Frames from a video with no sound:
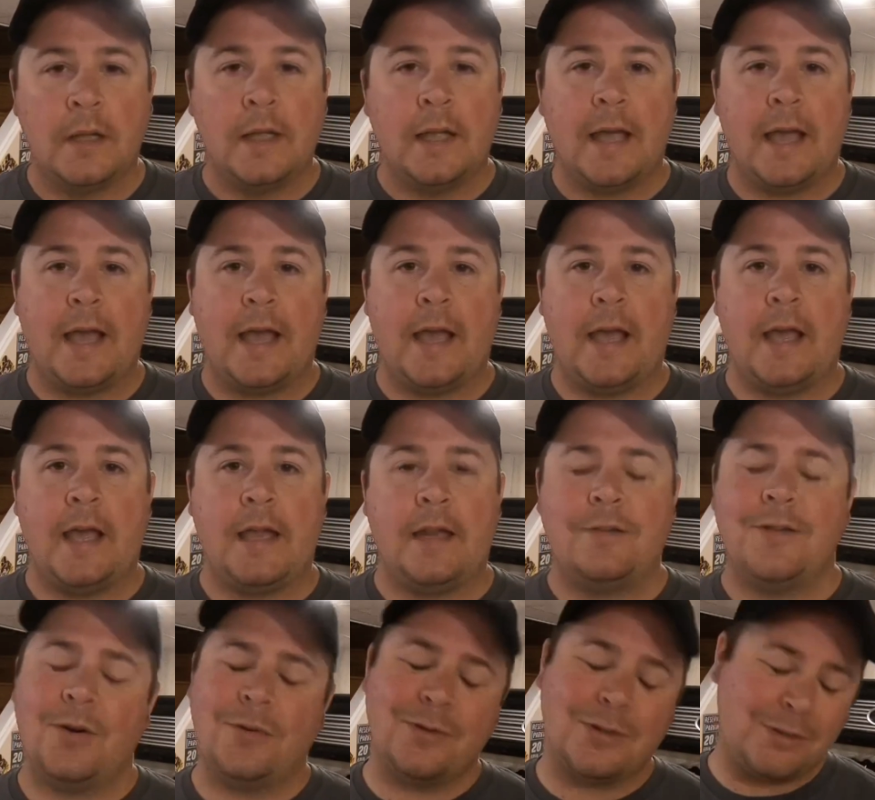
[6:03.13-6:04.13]
And you
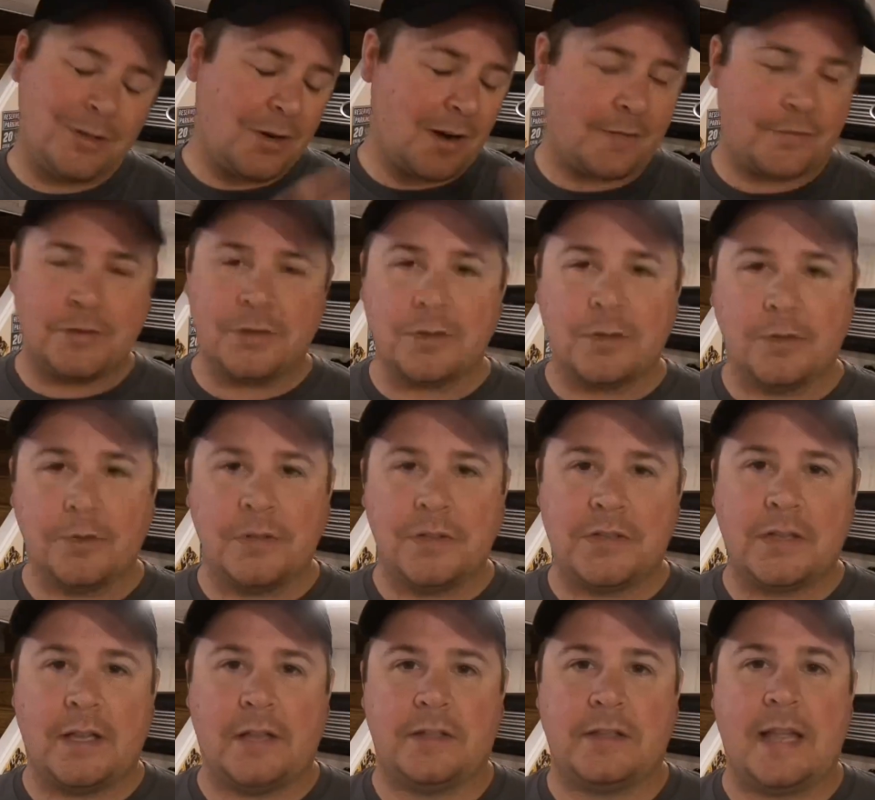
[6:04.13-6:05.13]
don't have to include the
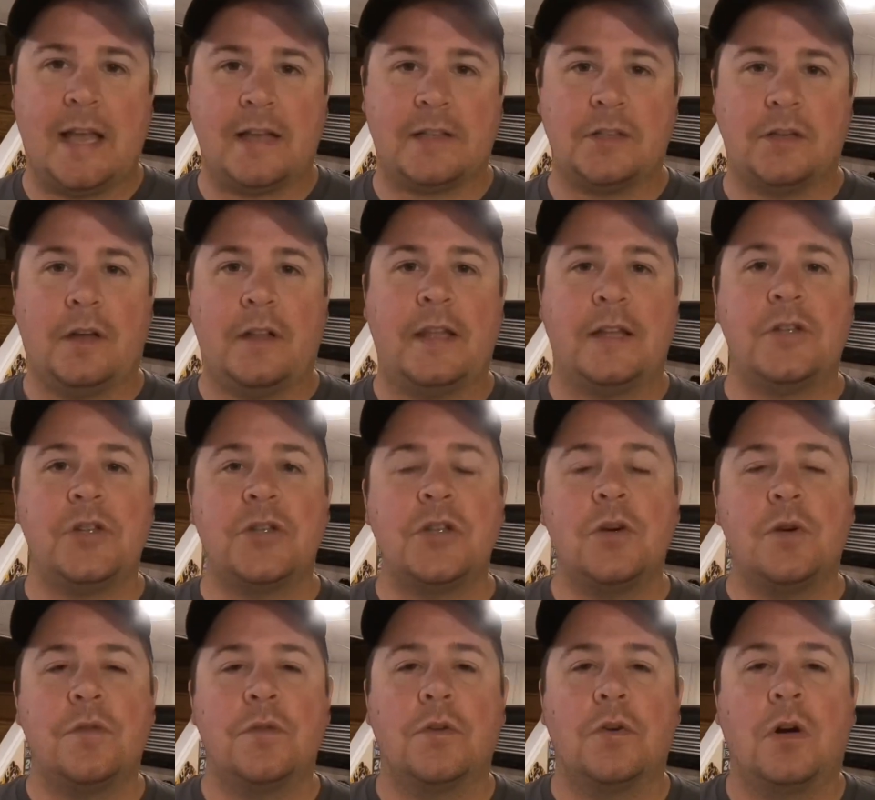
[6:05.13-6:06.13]
sales tax and all that, just
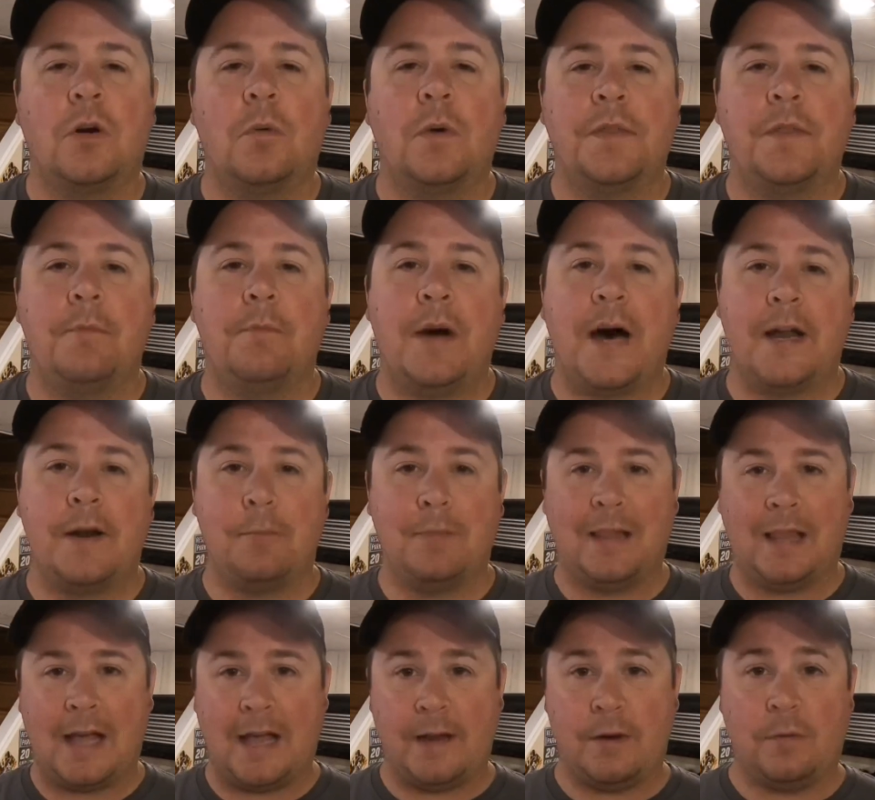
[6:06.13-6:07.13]
overall what the bottom
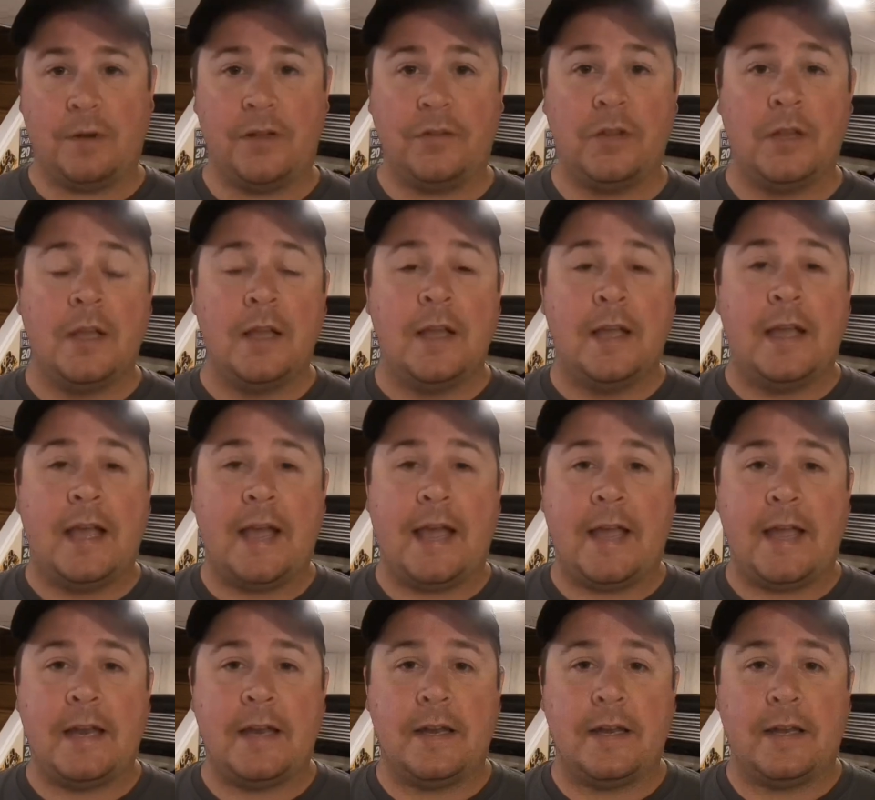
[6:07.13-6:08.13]
line was
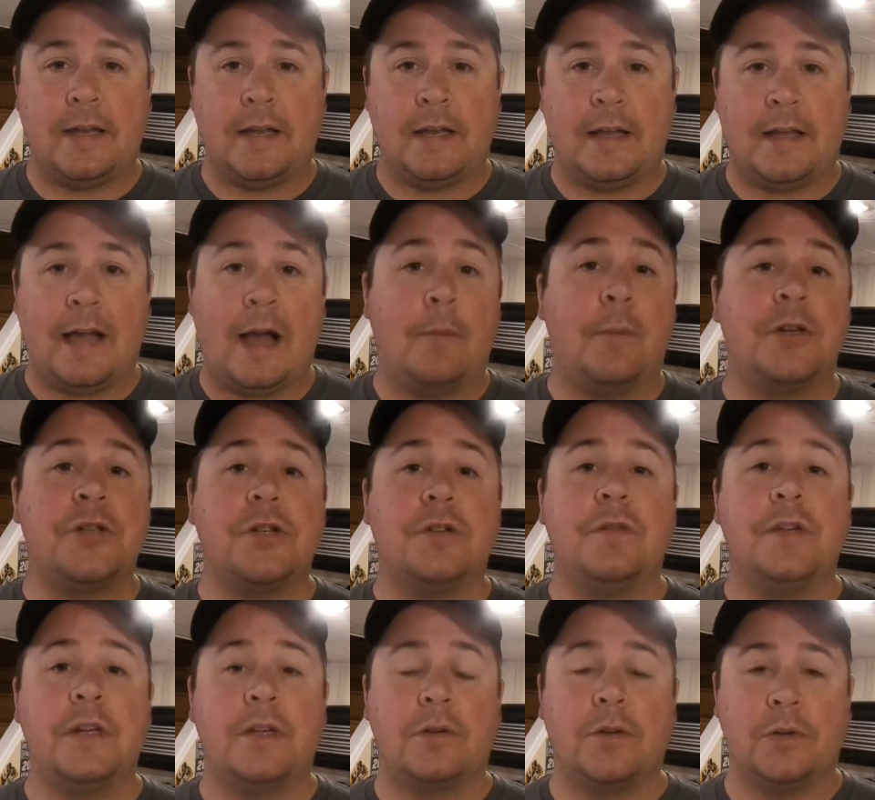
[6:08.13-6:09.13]
and how much your
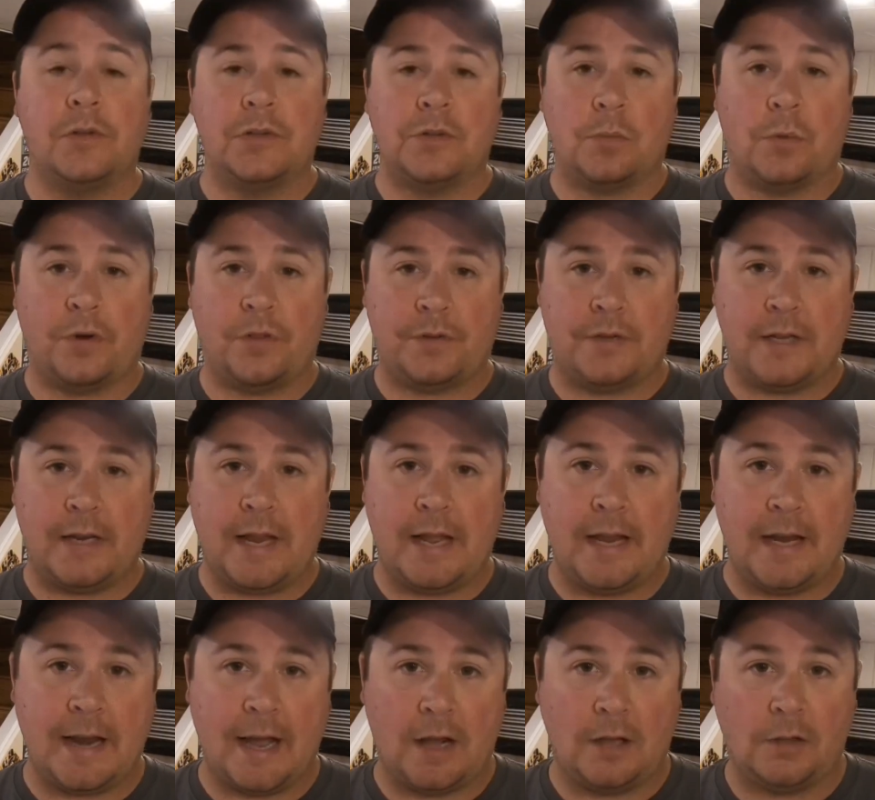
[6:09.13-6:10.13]
vehicle is worth today
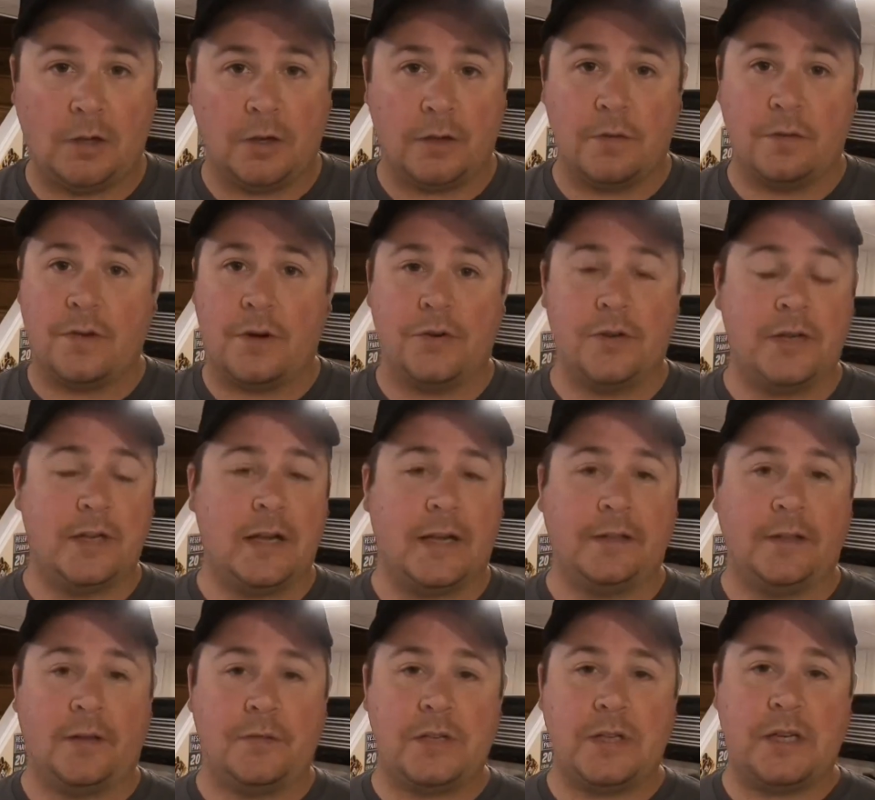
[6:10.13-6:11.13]
and how long you've owned it. I'd
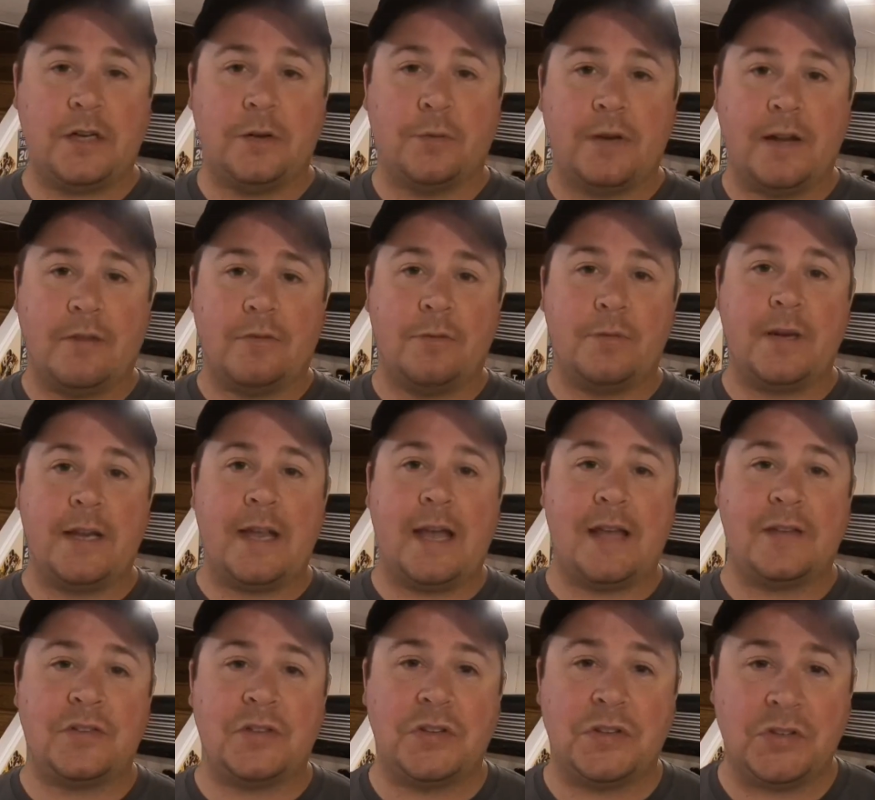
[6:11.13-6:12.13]
love to hear what everybody
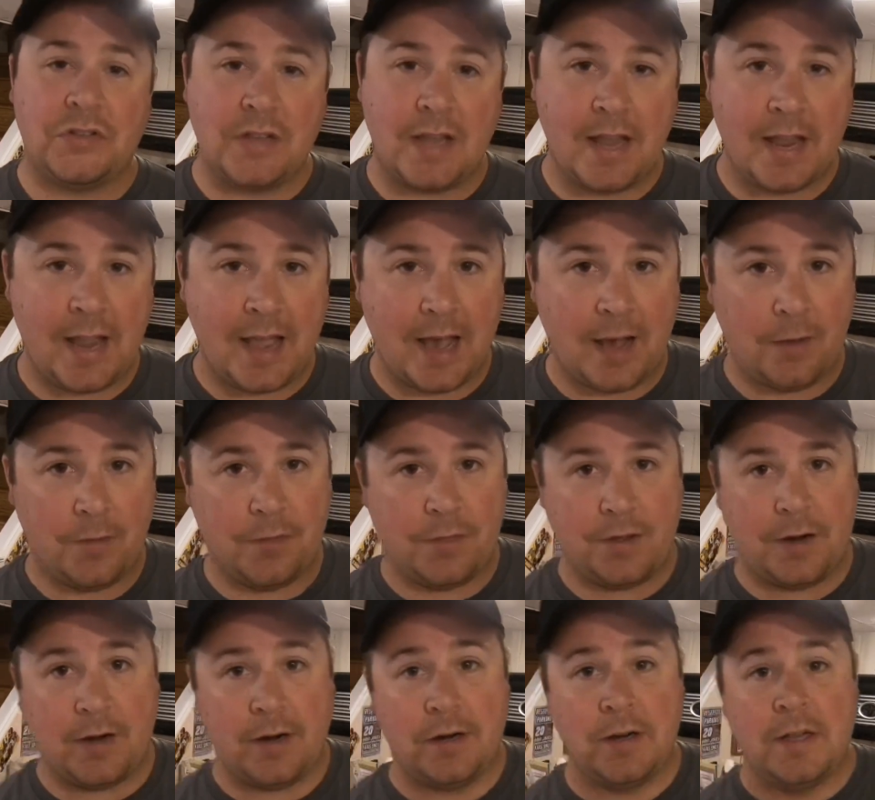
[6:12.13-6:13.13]
has to say out
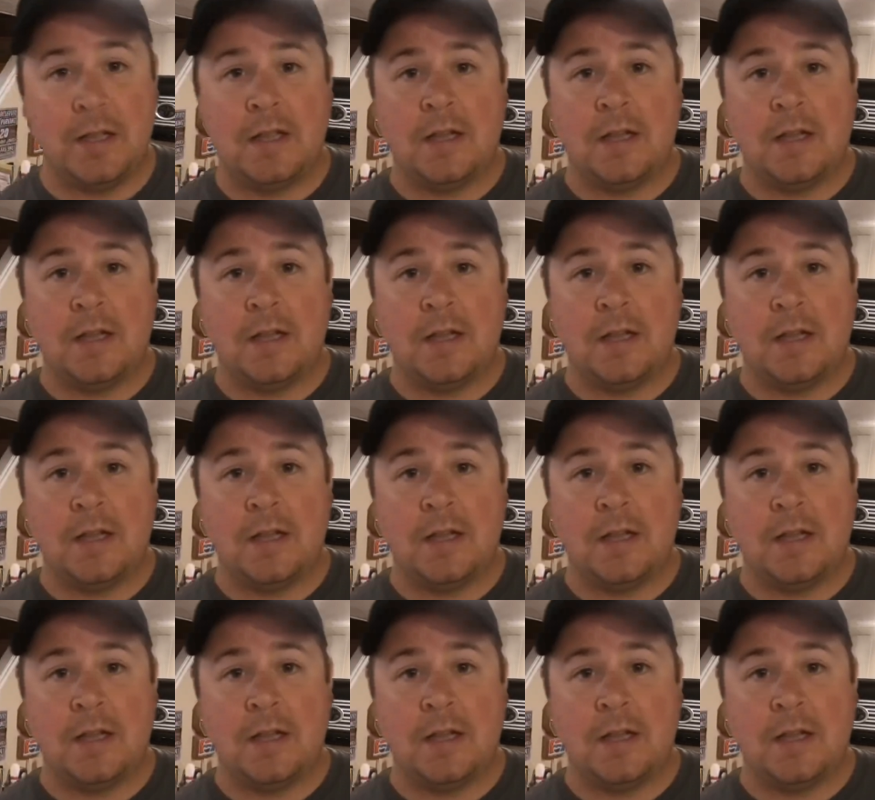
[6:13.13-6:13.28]
there.